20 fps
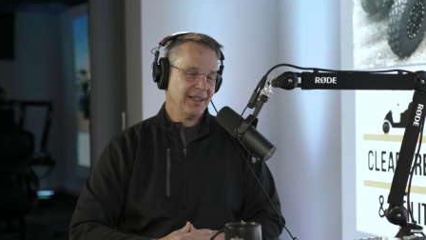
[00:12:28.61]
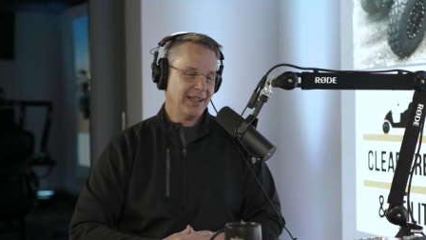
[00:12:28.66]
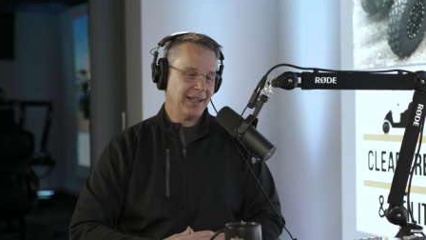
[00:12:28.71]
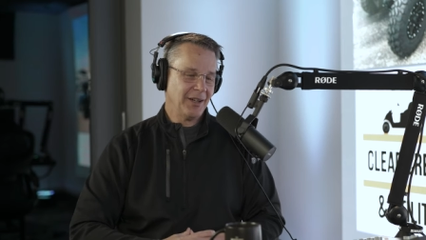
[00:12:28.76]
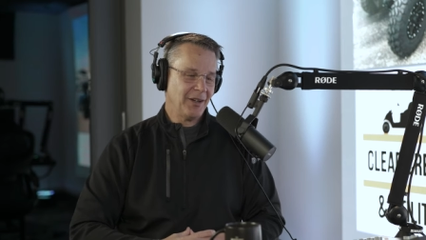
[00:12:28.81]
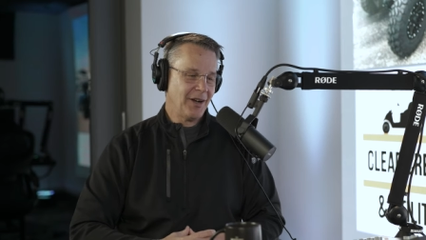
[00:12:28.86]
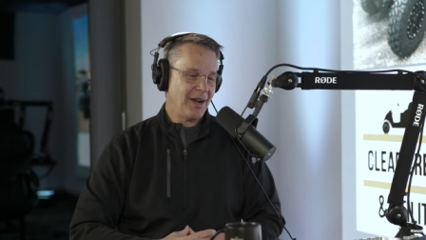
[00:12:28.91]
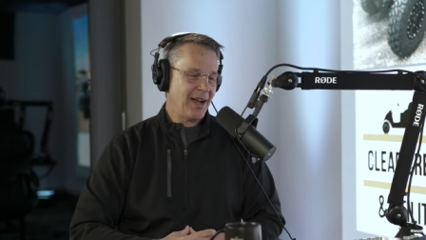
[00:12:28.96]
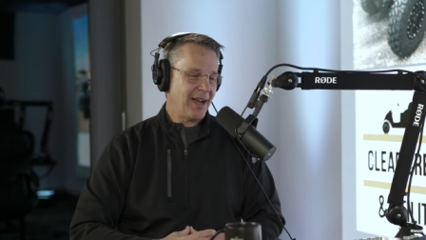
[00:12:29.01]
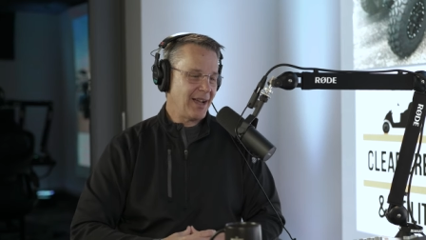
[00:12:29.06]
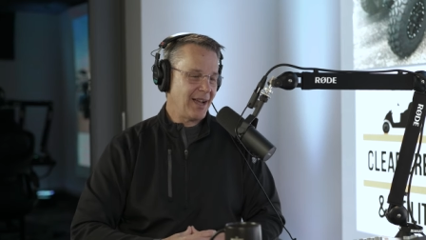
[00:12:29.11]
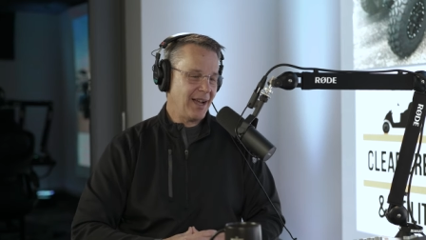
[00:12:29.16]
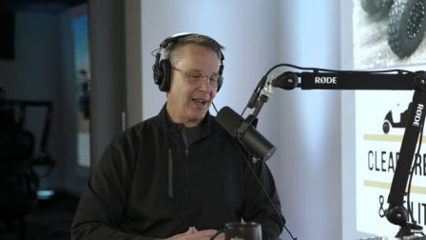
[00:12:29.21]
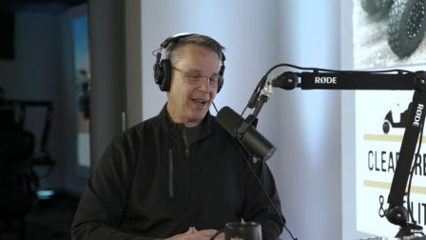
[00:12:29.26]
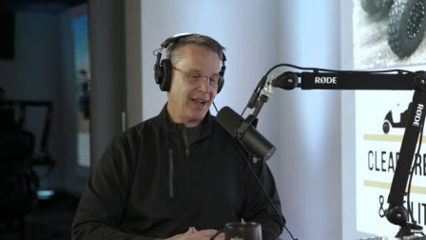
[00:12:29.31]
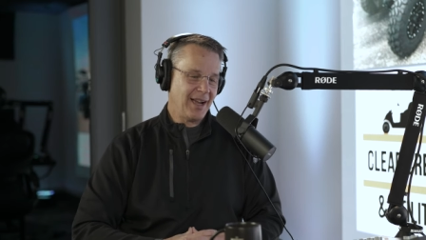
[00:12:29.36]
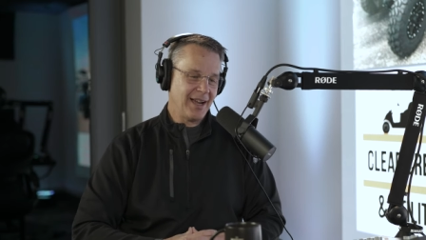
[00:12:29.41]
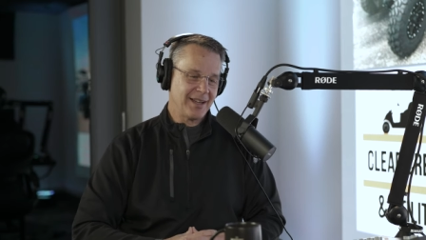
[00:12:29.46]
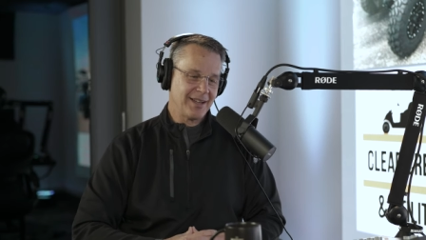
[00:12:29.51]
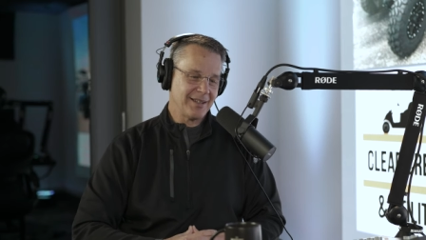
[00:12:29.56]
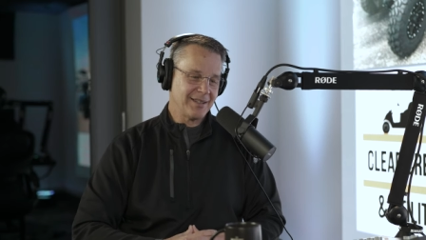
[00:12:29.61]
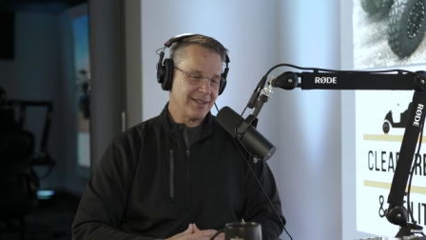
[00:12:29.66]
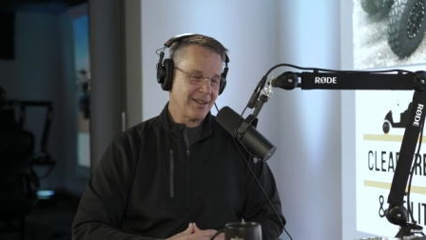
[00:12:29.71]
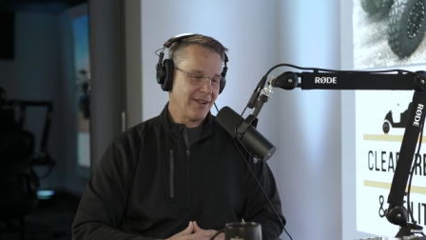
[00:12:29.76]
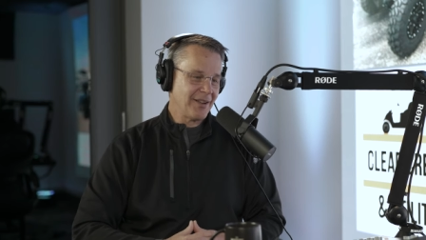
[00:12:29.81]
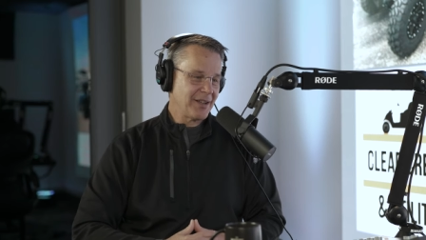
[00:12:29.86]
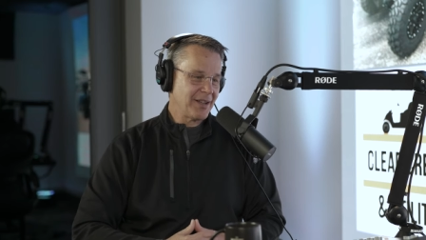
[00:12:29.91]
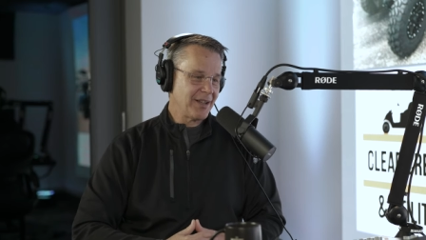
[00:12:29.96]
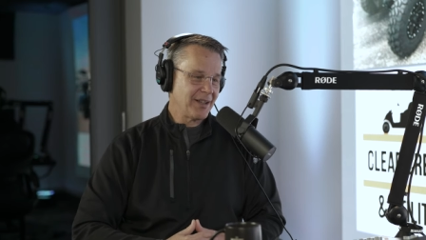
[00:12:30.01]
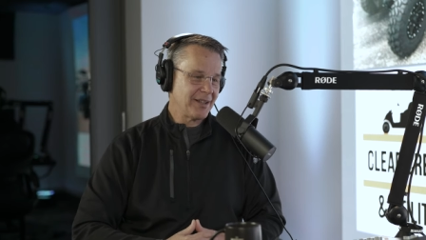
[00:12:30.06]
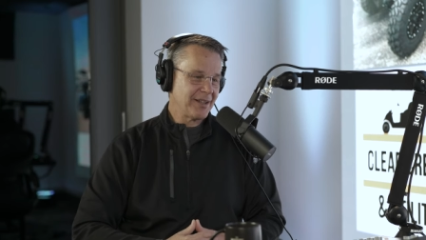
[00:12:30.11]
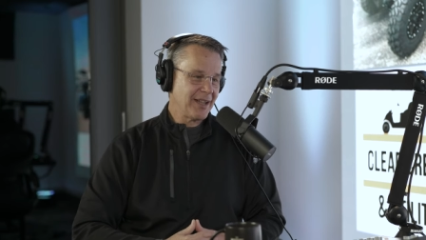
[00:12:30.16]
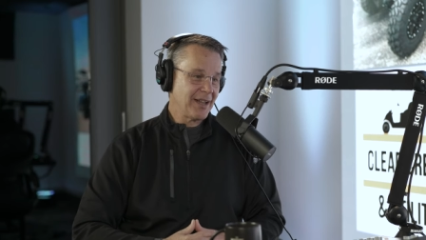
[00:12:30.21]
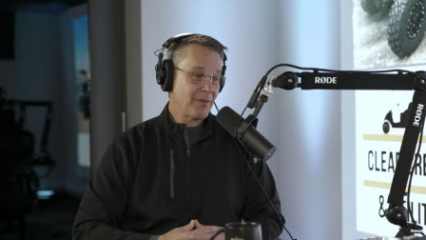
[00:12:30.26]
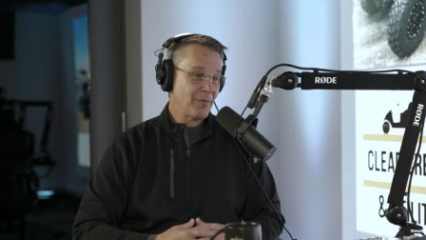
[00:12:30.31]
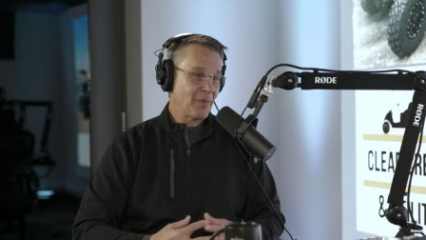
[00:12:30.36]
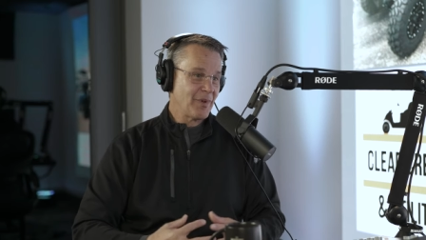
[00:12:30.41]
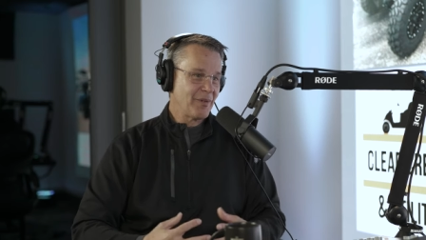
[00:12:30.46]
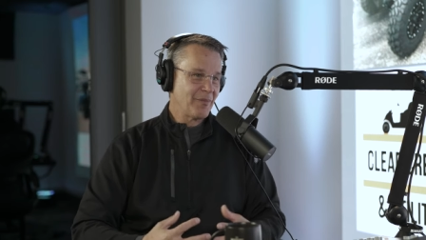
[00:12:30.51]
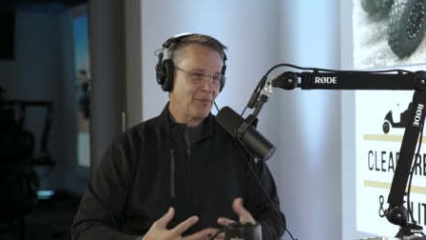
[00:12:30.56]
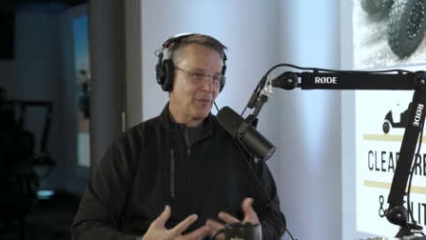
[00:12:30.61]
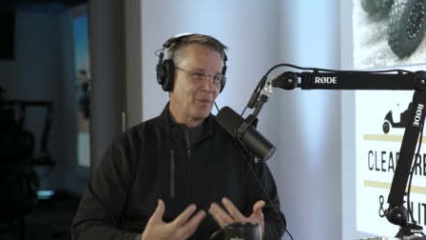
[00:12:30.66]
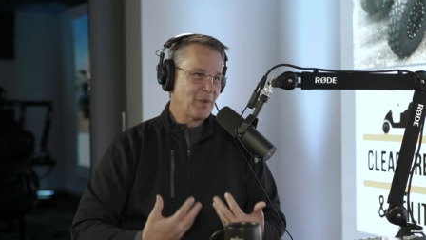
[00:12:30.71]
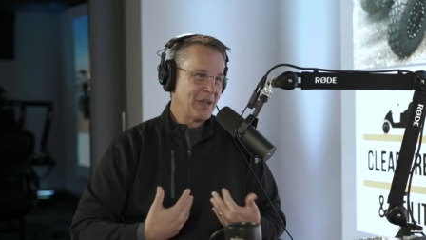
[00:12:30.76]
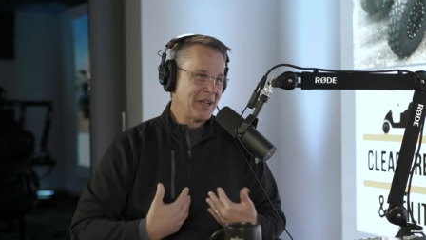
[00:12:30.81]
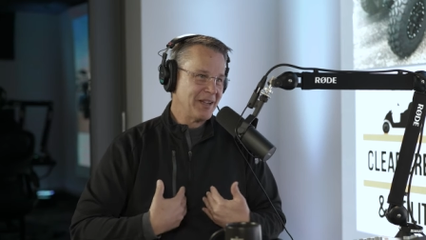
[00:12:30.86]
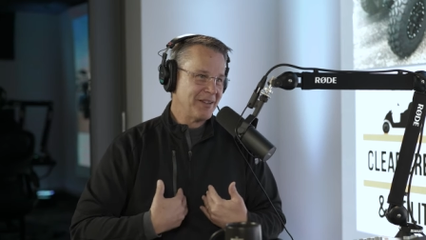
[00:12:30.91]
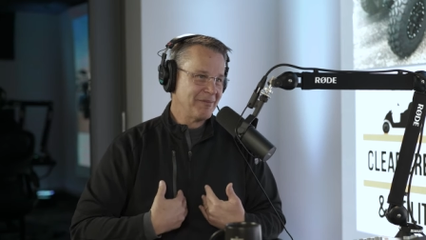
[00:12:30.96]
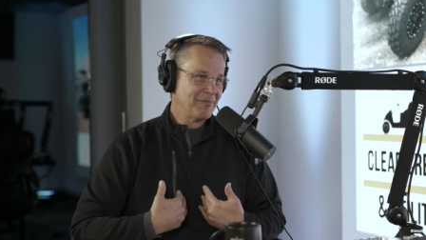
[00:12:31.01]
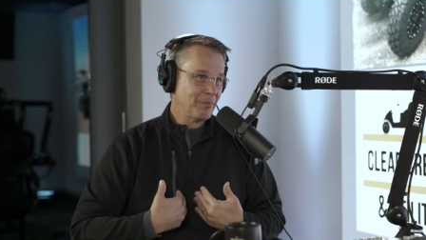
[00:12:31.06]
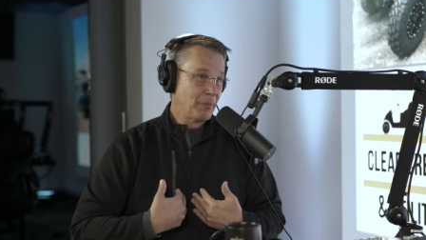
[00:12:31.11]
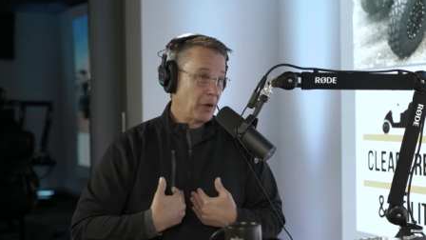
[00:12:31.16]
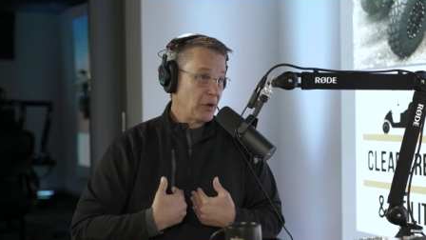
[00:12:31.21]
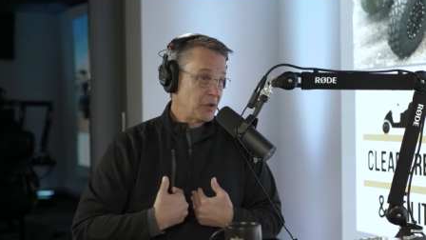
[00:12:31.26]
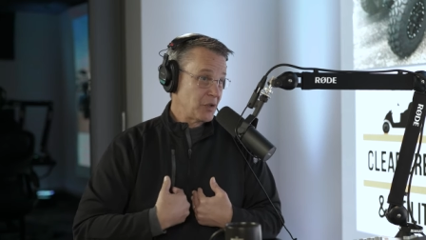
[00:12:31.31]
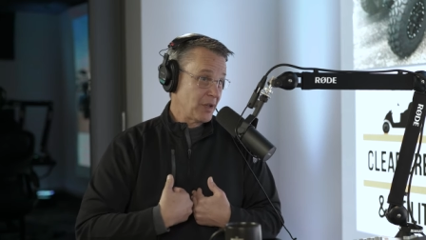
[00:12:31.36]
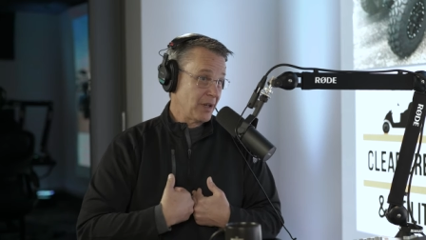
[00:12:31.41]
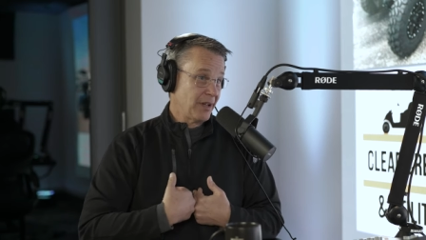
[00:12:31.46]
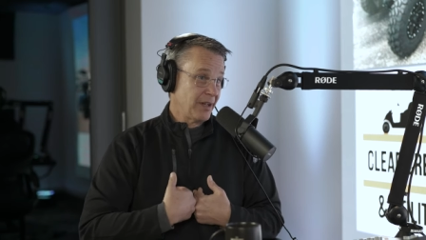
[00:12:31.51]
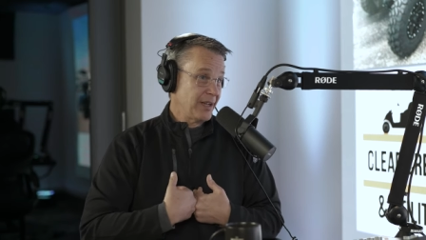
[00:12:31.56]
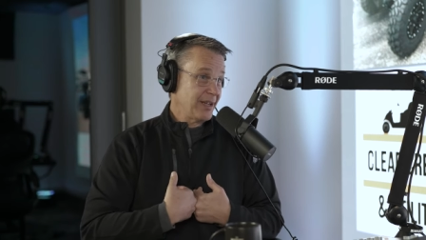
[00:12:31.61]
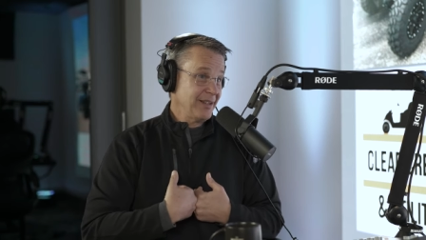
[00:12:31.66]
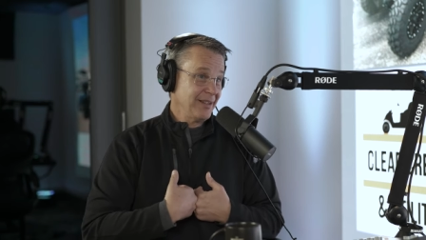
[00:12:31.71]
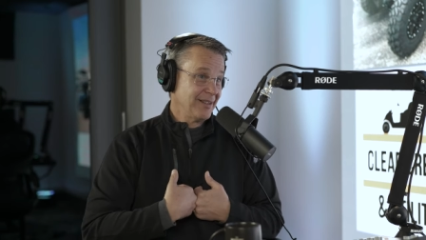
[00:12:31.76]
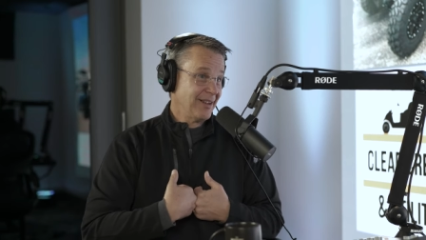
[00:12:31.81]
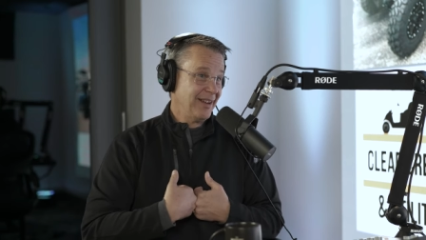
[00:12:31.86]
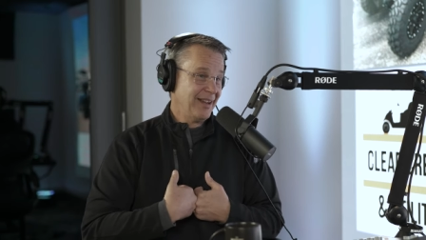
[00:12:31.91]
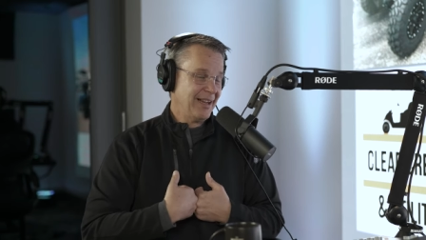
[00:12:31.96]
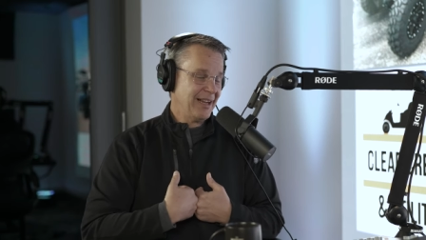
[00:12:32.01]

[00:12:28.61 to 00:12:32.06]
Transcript: you know, I, I can tell you, and we personally,